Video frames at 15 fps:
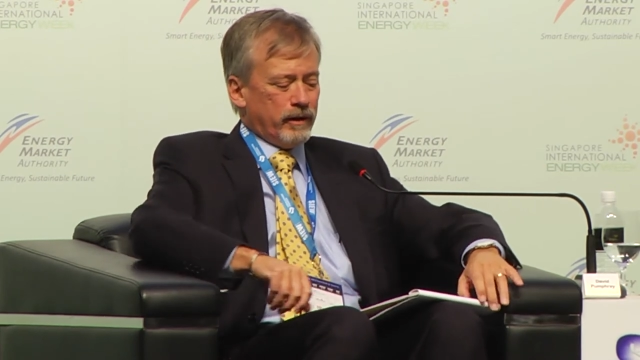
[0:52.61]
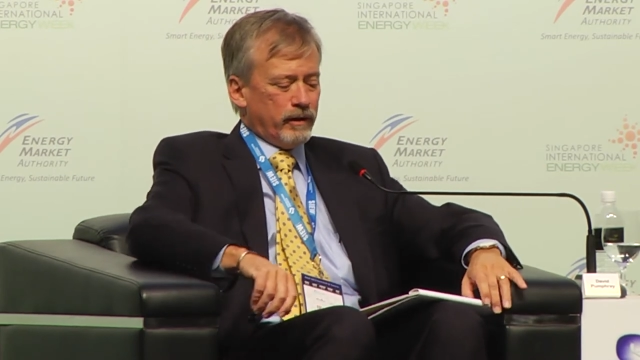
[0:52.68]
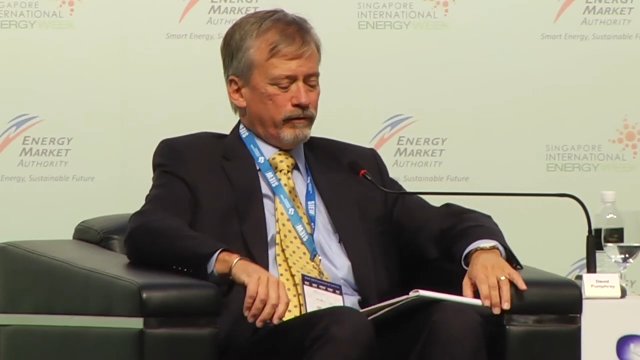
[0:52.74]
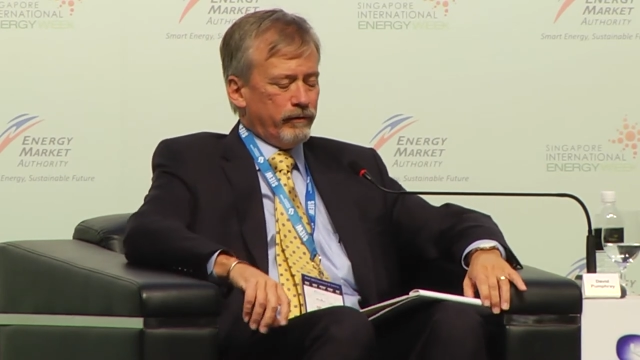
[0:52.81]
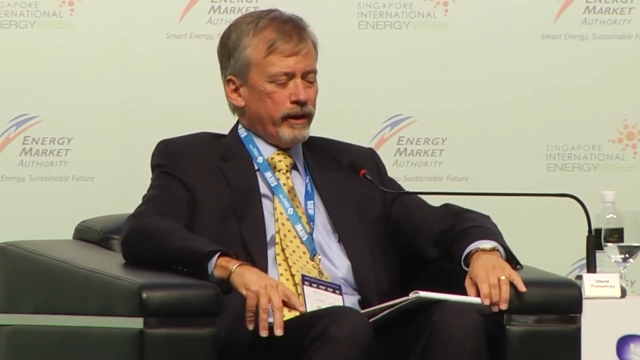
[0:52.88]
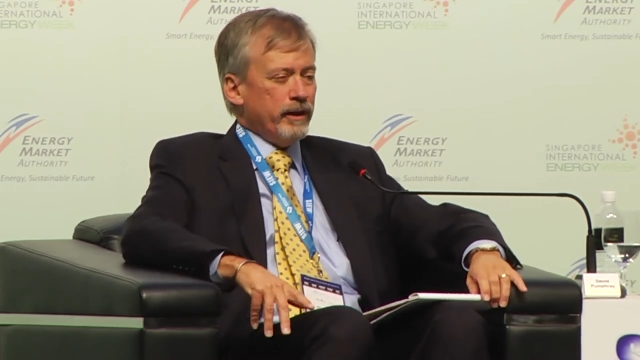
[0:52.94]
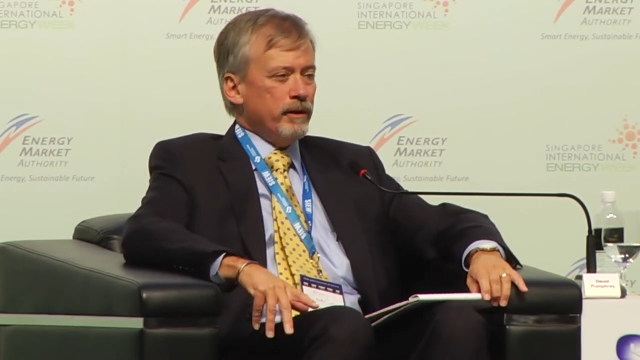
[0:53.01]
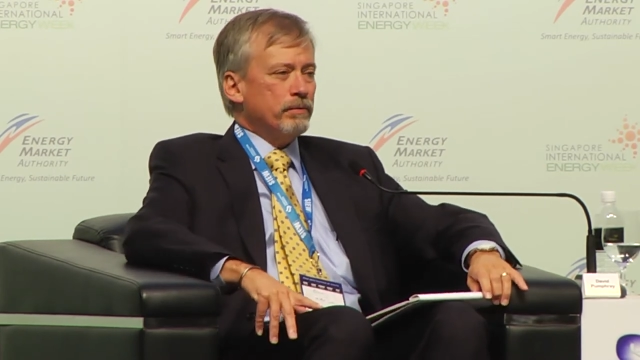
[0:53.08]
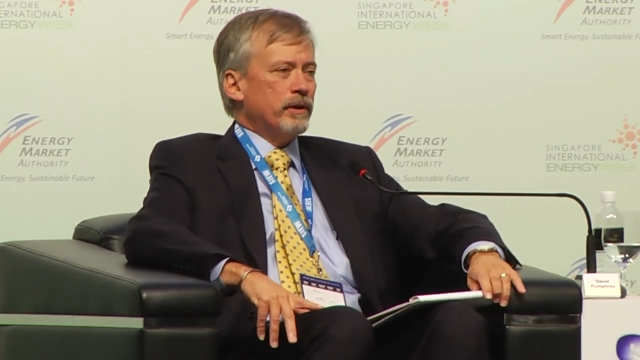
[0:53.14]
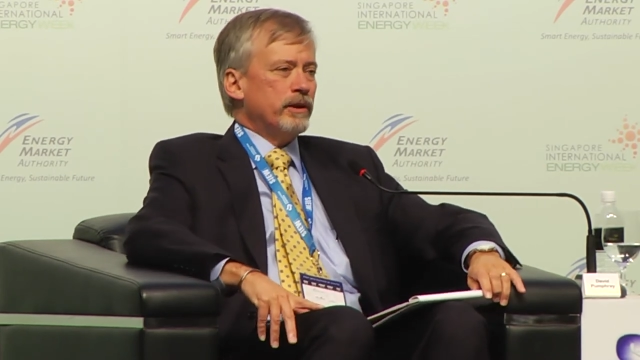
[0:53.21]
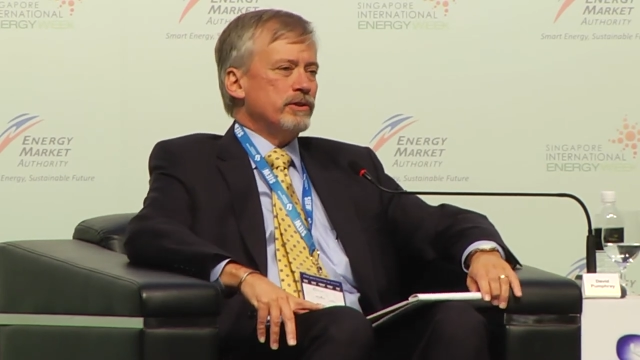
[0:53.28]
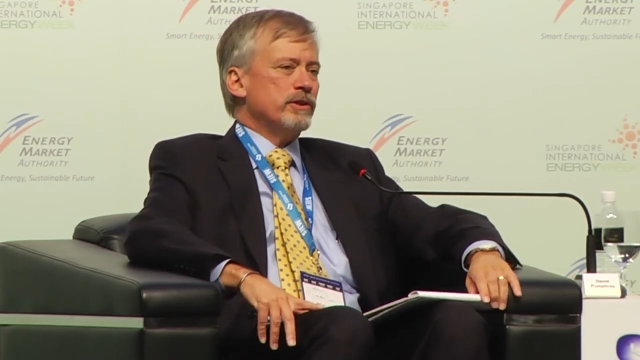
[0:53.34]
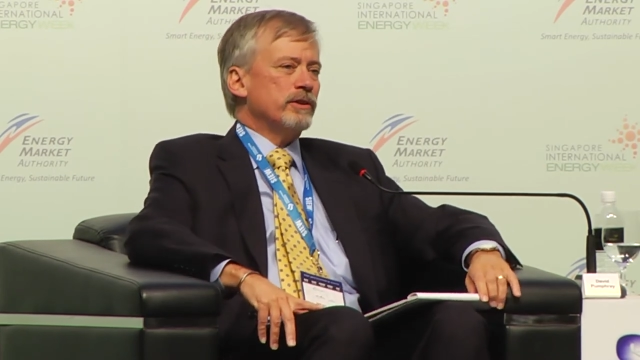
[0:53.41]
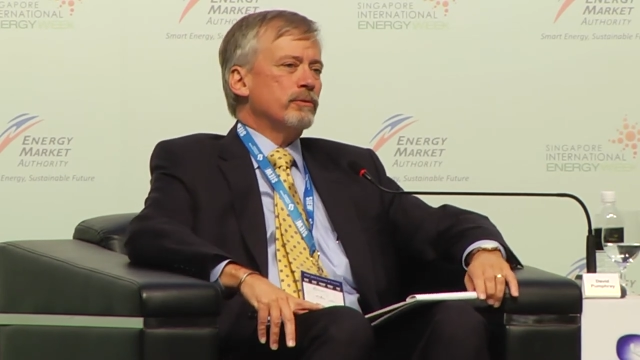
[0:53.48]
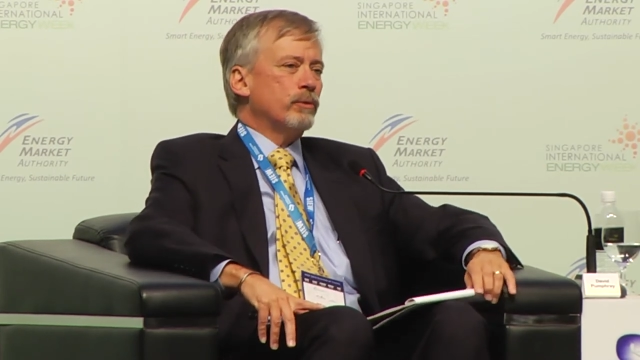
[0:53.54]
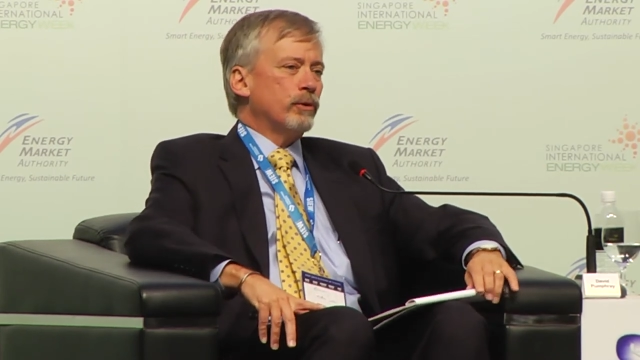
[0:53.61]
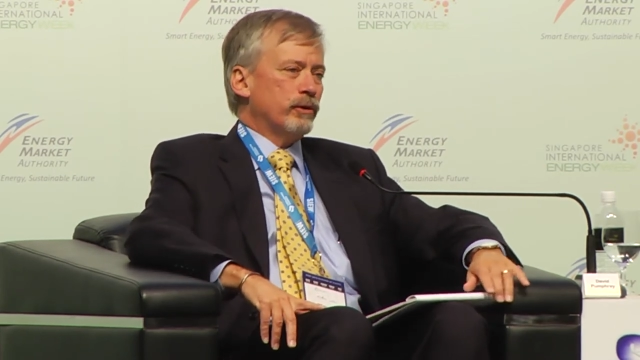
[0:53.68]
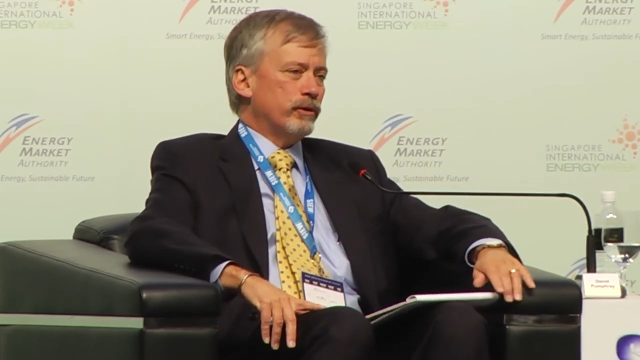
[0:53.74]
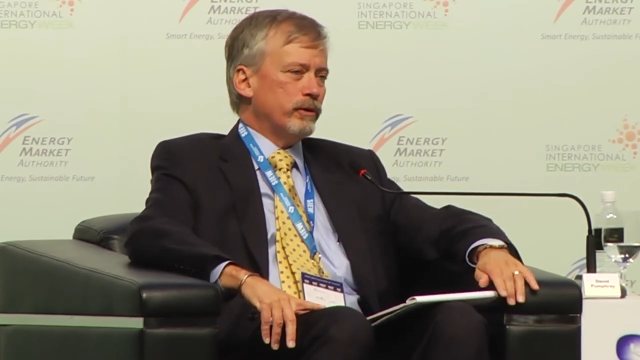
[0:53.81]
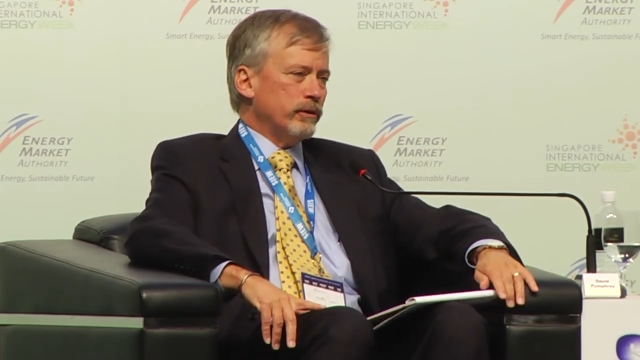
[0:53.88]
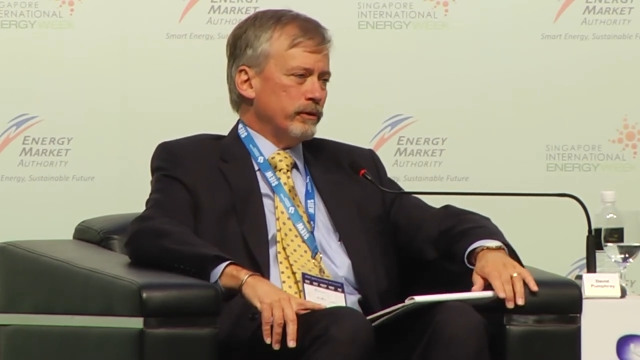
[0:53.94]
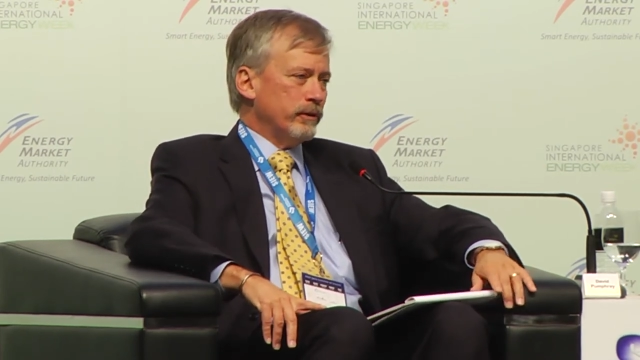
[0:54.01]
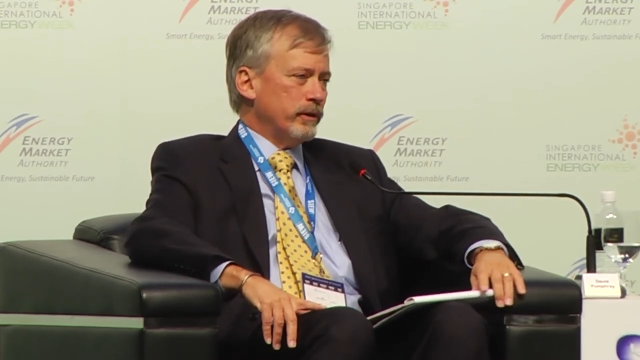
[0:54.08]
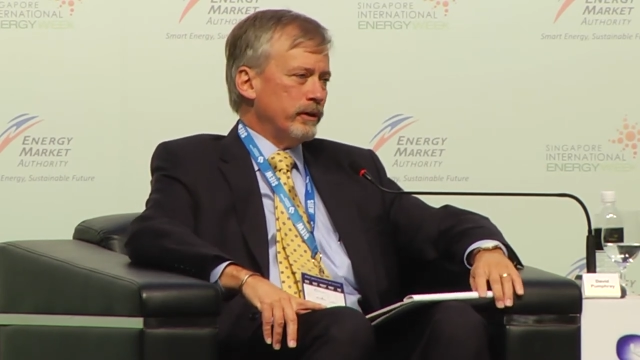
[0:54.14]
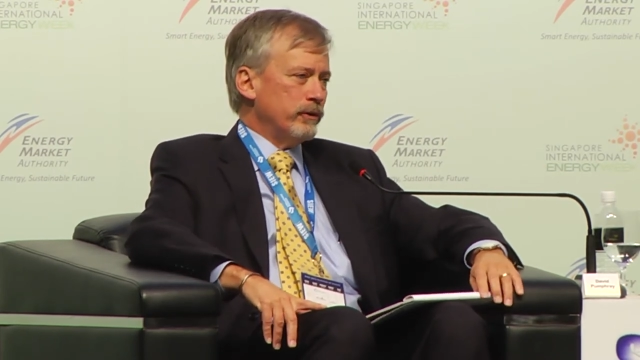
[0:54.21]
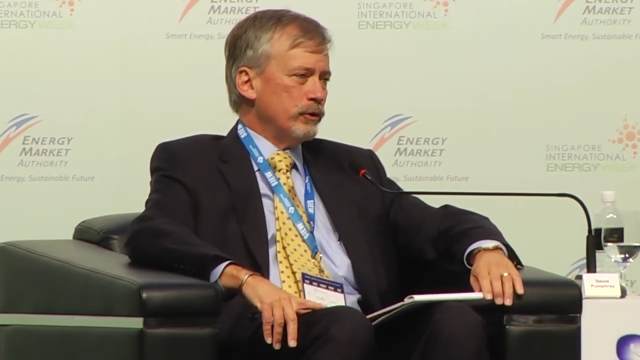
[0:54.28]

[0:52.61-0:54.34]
of any place in the world,